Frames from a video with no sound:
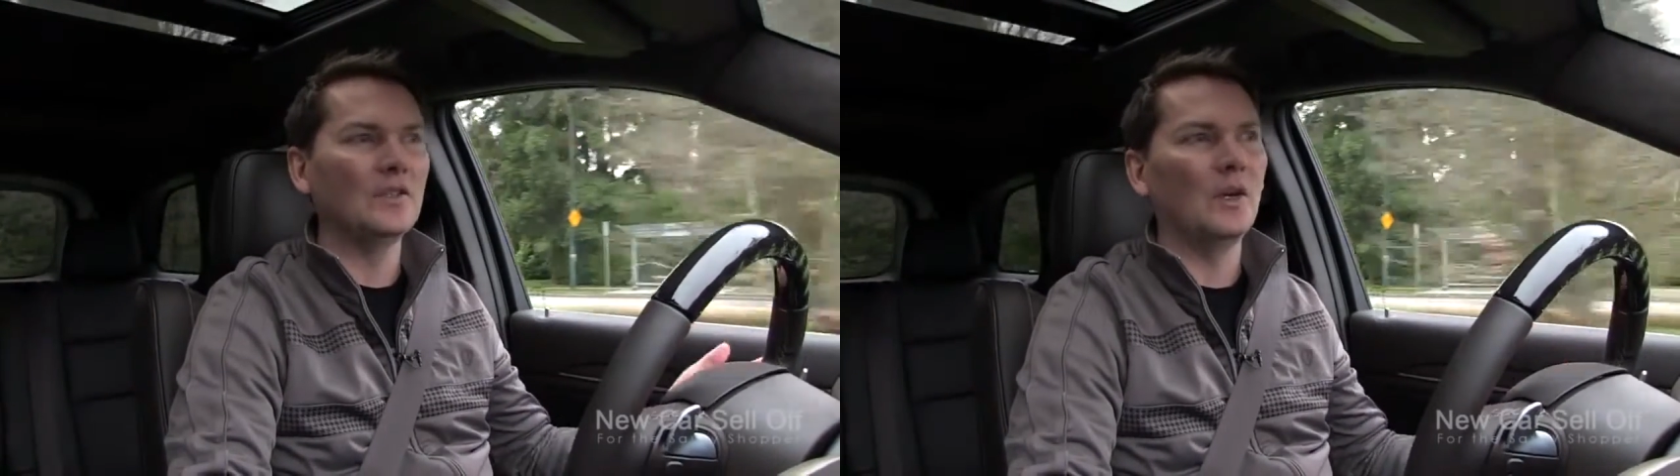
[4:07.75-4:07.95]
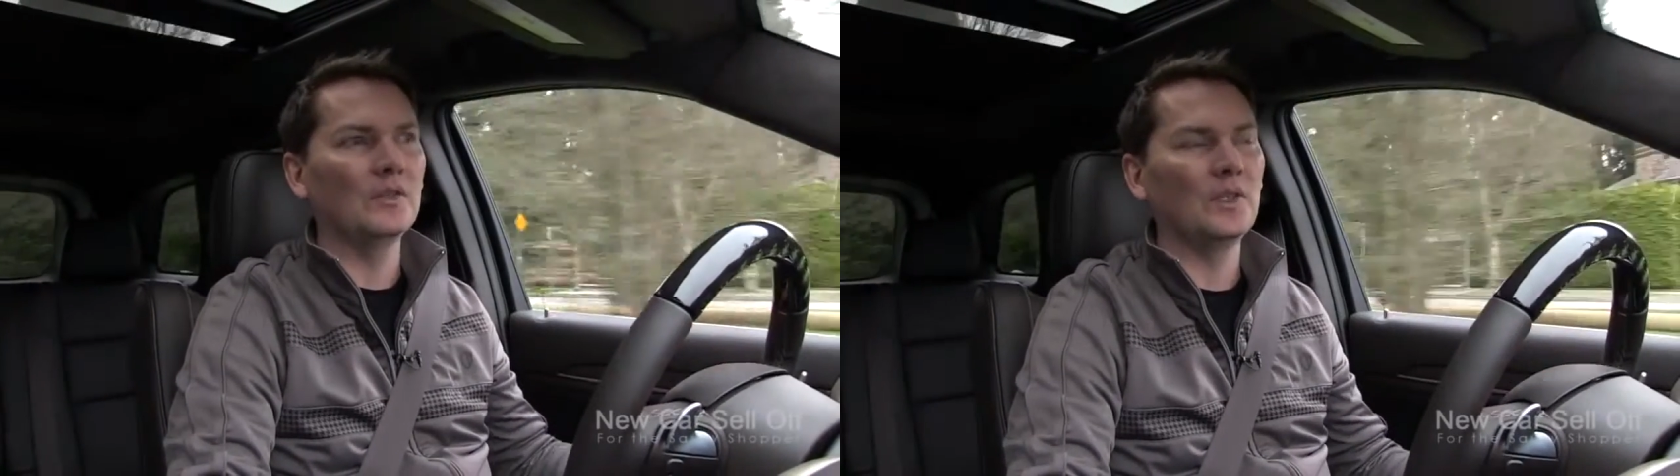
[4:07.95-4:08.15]

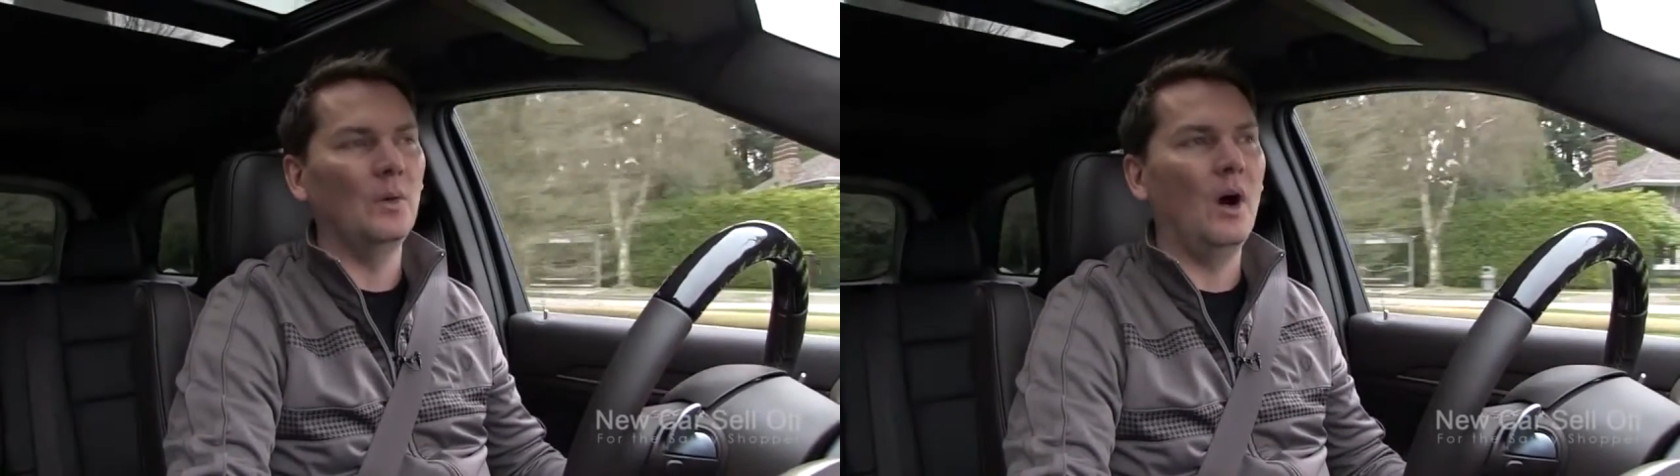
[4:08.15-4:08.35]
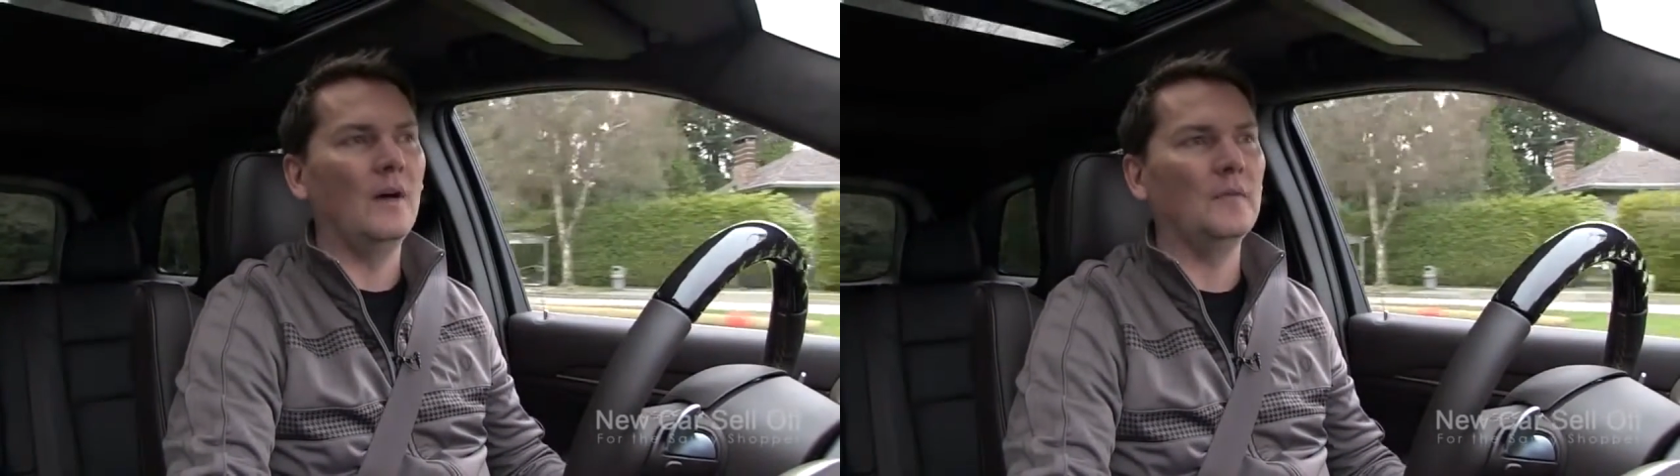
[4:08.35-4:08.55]
that's
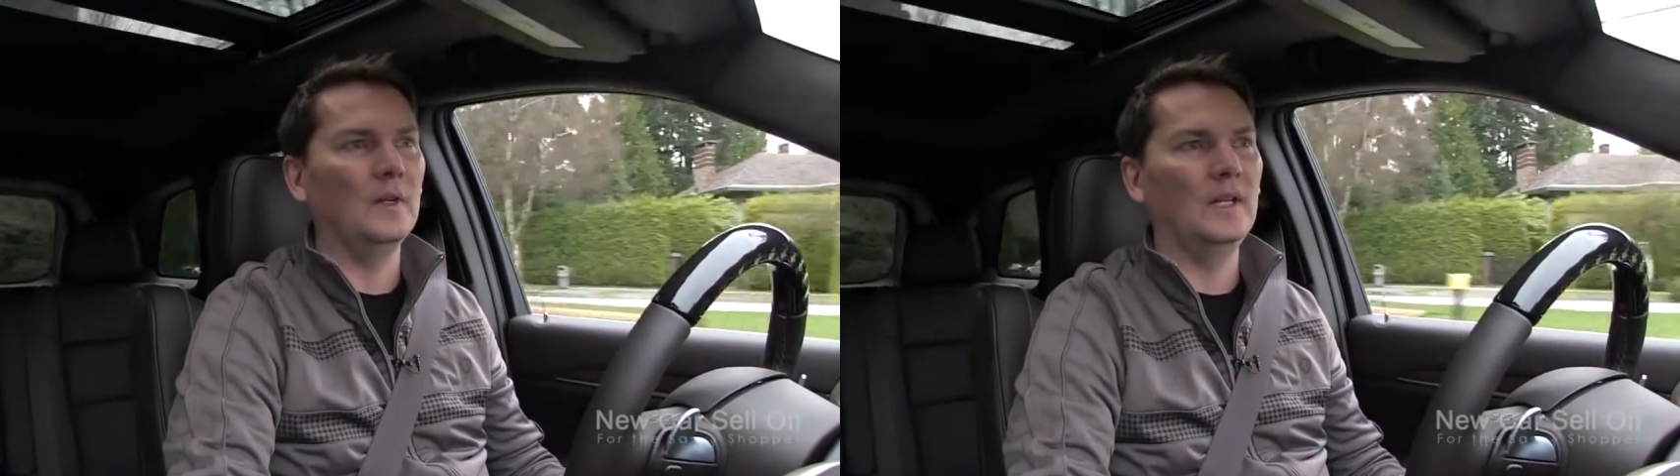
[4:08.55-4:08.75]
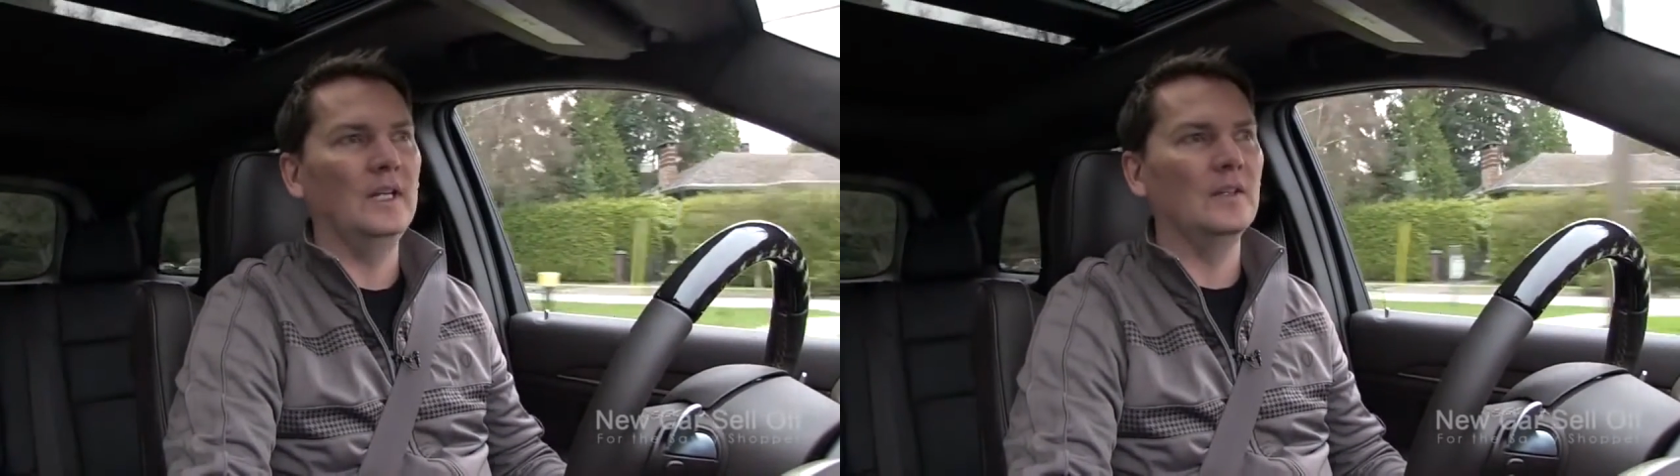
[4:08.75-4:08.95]
also
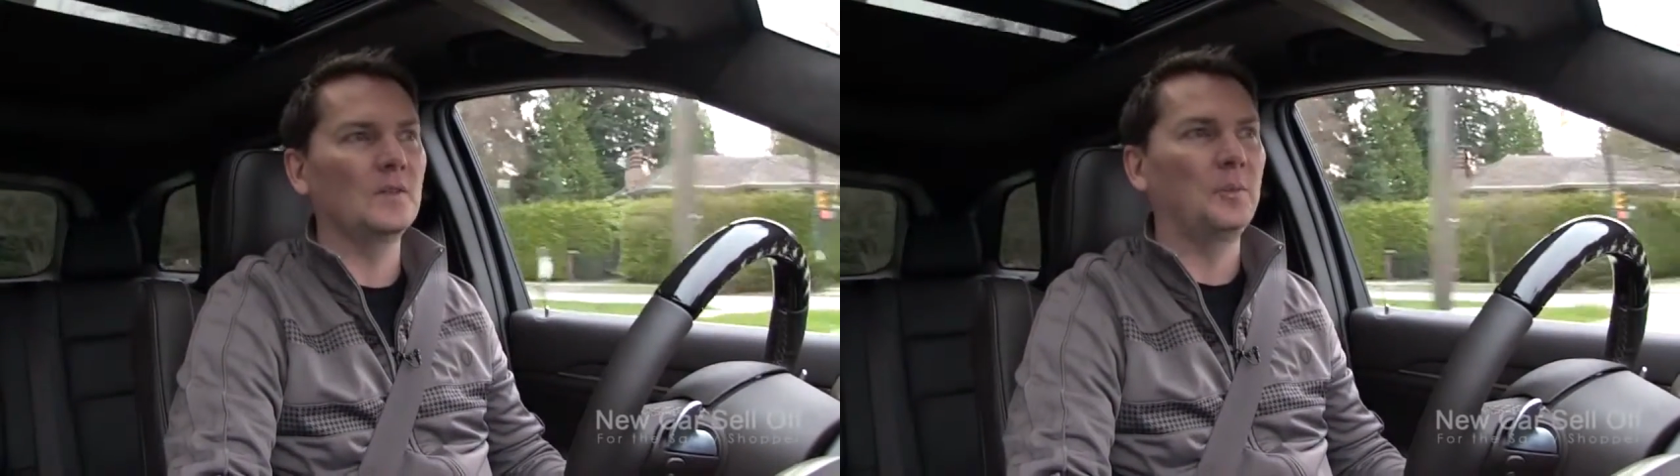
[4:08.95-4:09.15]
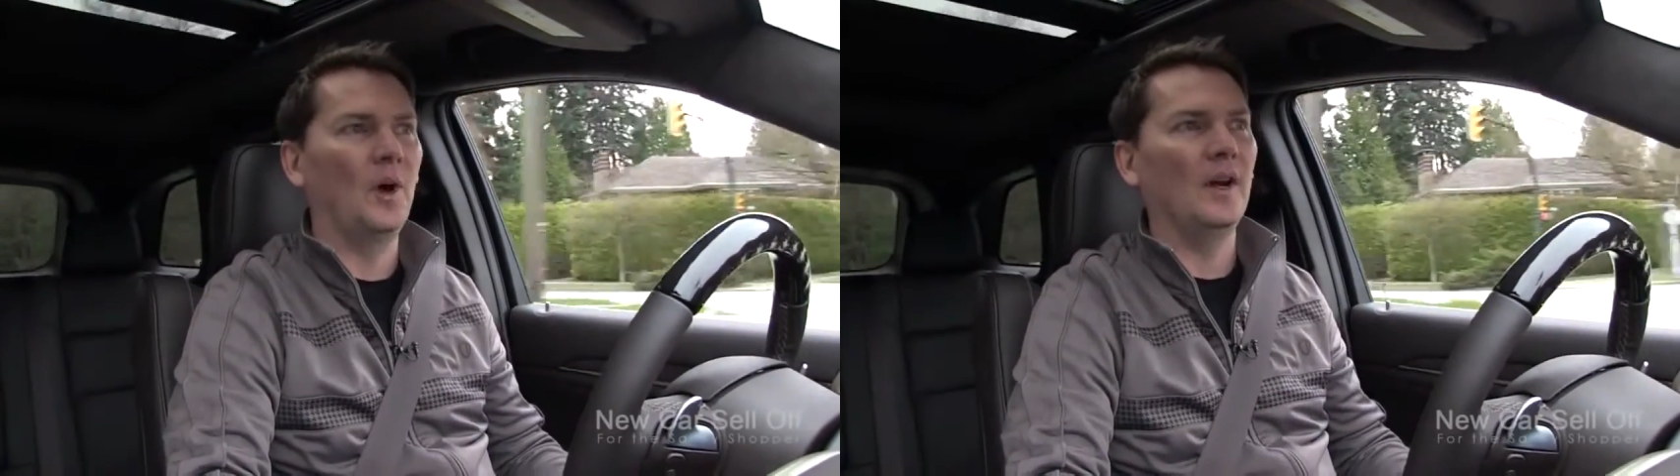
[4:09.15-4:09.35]
offered in
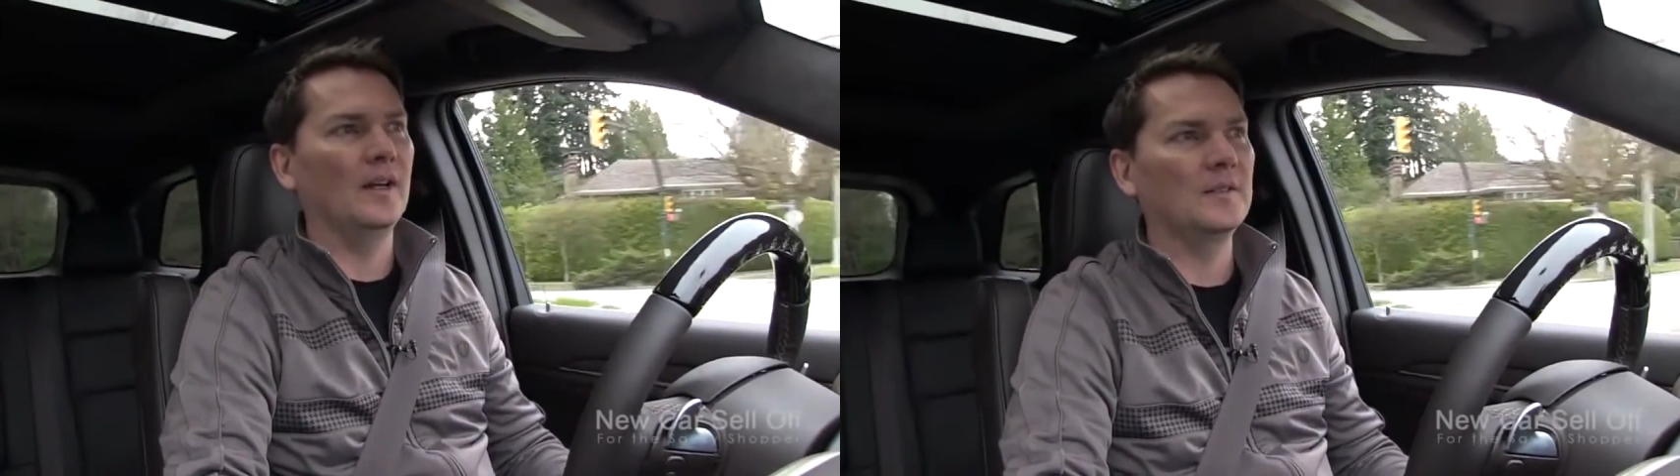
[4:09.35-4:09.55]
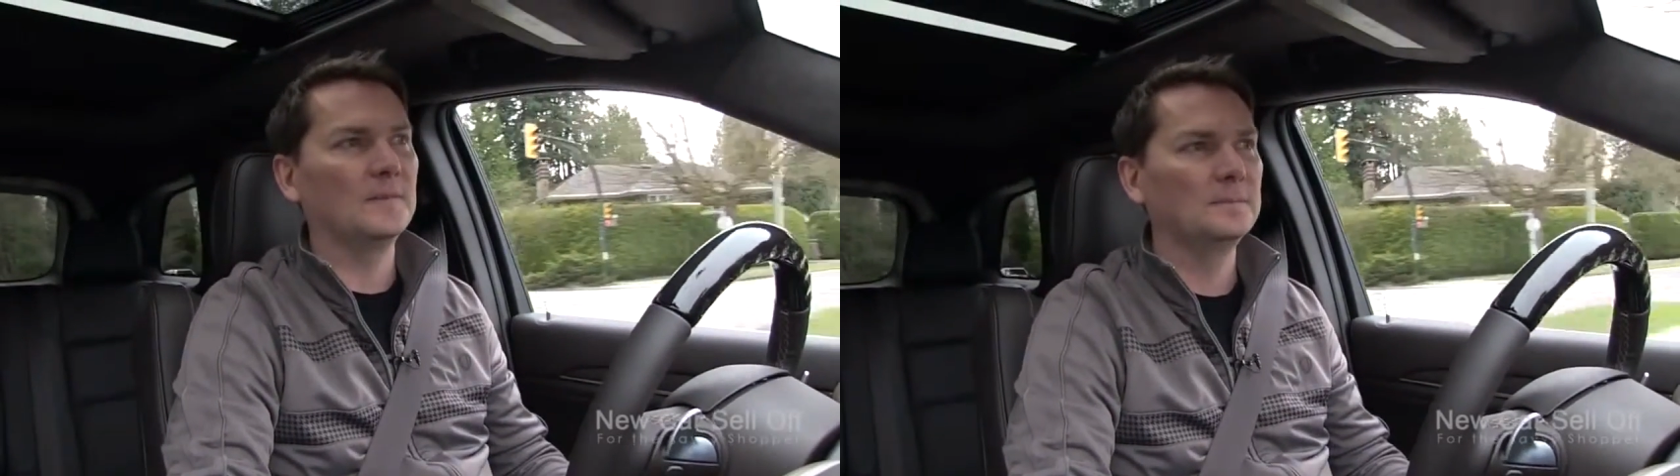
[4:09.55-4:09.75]
this
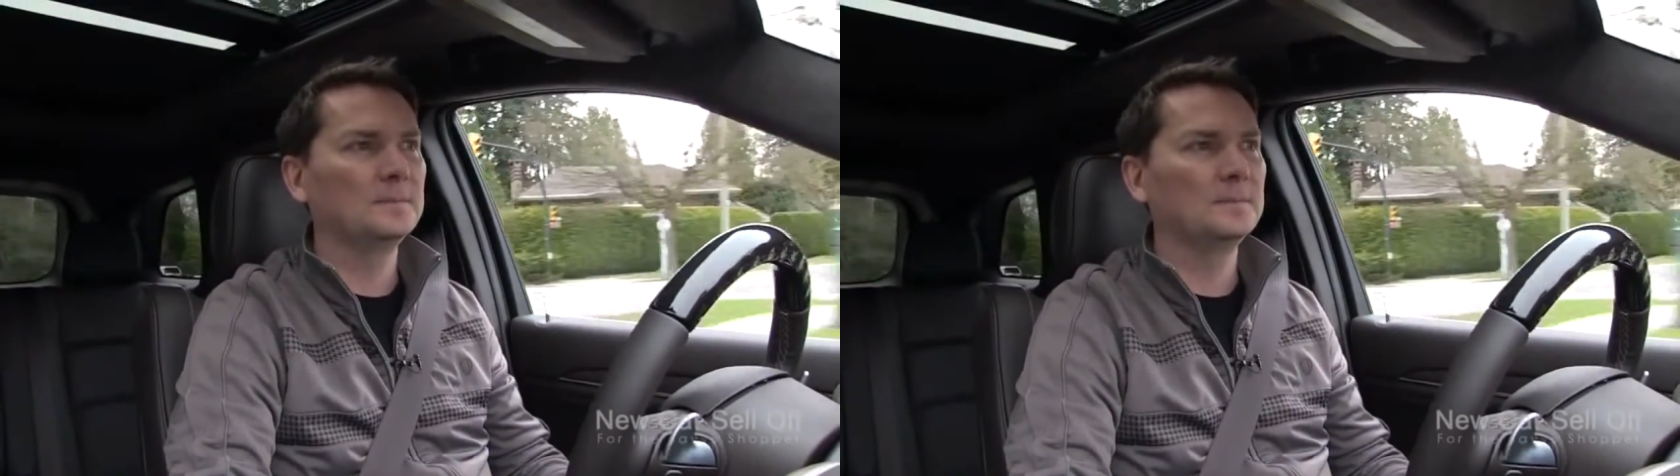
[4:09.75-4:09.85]
product.